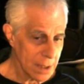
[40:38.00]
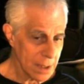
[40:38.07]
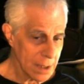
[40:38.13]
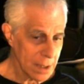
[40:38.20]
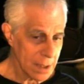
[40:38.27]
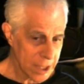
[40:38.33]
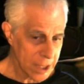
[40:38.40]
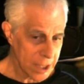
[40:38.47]

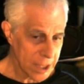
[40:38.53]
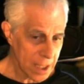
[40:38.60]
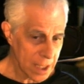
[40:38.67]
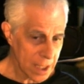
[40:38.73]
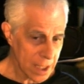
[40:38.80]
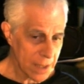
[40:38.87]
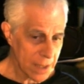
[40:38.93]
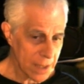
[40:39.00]

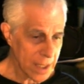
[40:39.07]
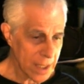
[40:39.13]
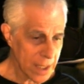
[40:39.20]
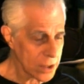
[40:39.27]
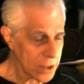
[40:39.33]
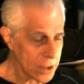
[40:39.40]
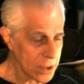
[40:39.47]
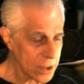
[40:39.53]
JFK's
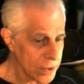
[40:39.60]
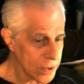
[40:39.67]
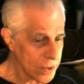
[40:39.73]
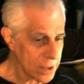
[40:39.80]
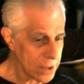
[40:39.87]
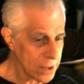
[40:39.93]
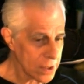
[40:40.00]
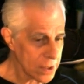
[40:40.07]
ghost
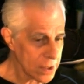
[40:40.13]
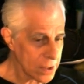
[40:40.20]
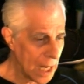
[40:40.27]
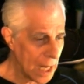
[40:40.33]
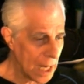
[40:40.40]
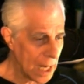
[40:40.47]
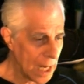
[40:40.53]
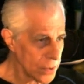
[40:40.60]

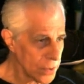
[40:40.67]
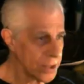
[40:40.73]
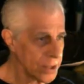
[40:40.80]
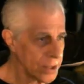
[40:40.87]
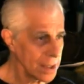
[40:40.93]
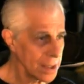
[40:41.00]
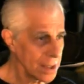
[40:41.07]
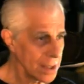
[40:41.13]
outraged
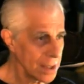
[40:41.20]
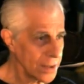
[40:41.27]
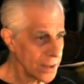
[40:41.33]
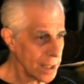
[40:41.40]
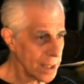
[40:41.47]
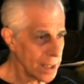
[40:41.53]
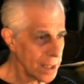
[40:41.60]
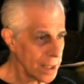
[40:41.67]
that
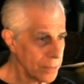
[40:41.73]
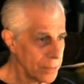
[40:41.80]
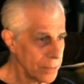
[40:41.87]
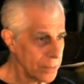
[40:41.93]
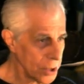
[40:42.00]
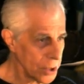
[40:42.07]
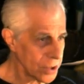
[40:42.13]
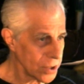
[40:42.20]

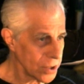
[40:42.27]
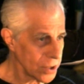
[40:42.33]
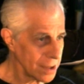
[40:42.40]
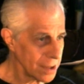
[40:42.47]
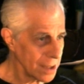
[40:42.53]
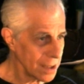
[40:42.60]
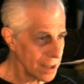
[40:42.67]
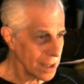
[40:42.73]
Bush
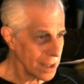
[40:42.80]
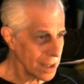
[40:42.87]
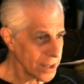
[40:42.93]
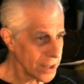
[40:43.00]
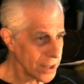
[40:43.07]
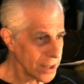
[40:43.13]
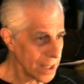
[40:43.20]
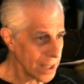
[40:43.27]
was
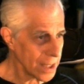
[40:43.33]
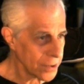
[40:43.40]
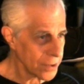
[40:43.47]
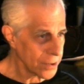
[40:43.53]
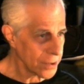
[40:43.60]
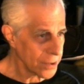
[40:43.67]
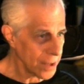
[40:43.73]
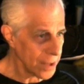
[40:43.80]
out
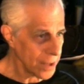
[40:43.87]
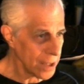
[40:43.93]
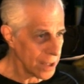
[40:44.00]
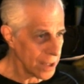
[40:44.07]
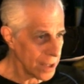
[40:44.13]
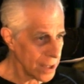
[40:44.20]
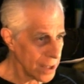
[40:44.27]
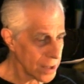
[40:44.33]
trying to
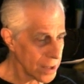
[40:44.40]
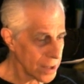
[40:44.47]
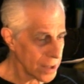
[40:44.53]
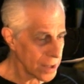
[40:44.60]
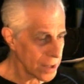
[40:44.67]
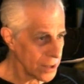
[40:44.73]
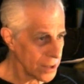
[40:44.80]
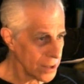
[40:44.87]
kill another
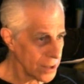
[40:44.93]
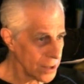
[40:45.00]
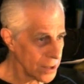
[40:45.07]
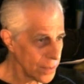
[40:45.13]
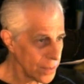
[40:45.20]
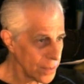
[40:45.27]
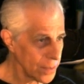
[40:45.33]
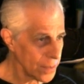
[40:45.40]
president of the
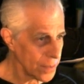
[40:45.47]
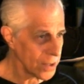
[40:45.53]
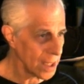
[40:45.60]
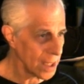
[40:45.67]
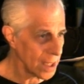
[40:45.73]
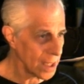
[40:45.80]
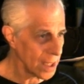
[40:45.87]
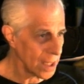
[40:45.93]
United
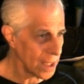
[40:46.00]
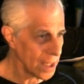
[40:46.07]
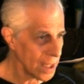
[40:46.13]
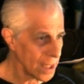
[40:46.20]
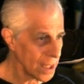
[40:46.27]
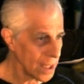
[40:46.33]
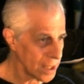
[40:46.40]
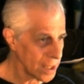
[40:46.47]
States and
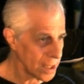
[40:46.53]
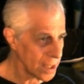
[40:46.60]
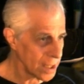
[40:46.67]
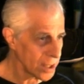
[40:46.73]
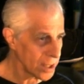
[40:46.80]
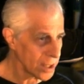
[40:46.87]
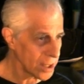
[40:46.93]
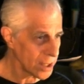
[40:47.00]
used
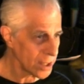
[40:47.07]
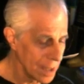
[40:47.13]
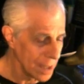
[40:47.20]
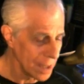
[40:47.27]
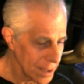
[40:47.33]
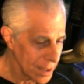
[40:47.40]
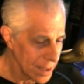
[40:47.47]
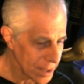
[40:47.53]

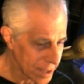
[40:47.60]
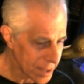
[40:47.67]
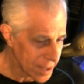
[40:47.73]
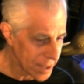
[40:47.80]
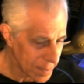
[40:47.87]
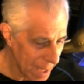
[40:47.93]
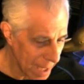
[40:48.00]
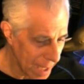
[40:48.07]
the same
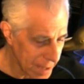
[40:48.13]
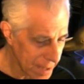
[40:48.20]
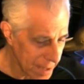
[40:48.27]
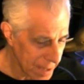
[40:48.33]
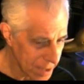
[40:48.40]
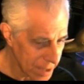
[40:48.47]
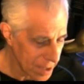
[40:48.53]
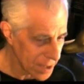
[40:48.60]

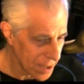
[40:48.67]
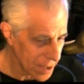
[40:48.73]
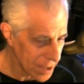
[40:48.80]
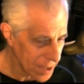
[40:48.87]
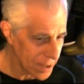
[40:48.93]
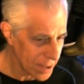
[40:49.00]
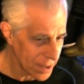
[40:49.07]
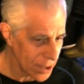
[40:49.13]
tactic,
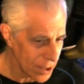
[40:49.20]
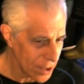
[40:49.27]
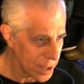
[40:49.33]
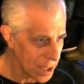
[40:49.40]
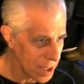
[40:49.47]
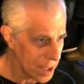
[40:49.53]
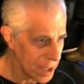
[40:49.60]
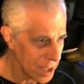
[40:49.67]
lone
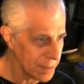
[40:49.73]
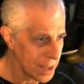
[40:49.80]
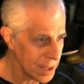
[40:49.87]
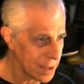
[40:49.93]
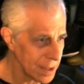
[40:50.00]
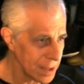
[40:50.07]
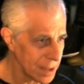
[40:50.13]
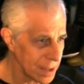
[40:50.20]

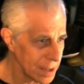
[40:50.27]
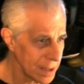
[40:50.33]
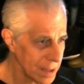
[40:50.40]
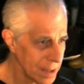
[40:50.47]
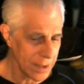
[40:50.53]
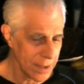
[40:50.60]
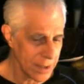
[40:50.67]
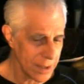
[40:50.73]
gunman, et
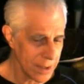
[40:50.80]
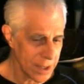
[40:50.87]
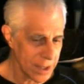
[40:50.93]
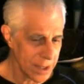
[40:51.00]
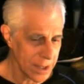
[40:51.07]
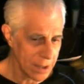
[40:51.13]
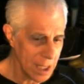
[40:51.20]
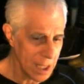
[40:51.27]
cetera, et
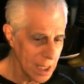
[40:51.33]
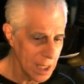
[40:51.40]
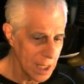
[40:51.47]
cetera.